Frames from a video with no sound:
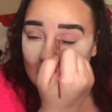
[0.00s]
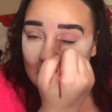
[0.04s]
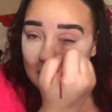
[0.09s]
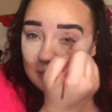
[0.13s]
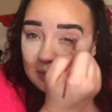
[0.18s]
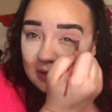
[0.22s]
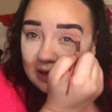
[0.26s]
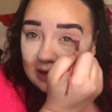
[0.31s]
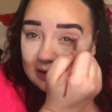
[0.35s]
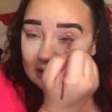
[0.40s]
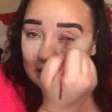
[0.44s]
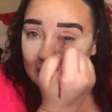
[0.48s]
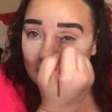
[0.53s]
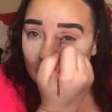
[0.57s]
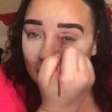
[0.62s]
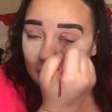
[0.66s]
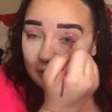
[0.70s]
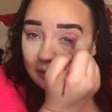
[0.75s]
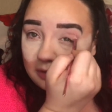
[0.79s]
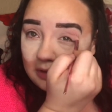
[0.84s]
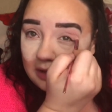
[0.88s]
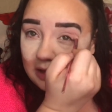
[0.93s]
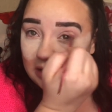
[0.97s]
because I don't
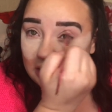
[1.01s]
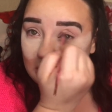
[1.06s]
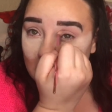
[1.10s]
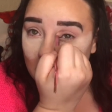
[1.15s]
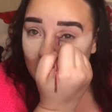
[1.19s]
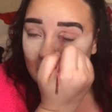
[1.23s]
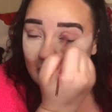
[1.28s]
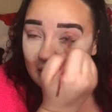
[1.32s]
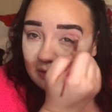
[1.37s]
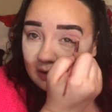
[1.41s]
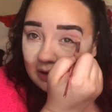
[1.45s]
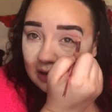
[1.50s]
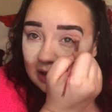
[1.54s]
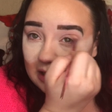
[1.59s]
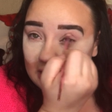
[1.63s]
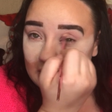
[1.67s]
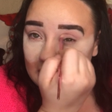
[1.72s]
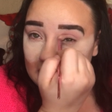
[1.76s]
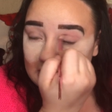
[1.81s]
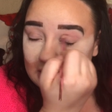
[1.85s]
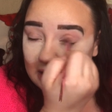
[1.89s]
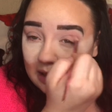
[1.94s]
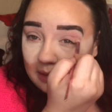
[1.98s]
think you have a lot
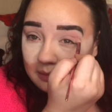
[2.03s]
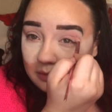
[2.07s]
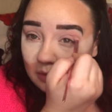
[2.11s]
of time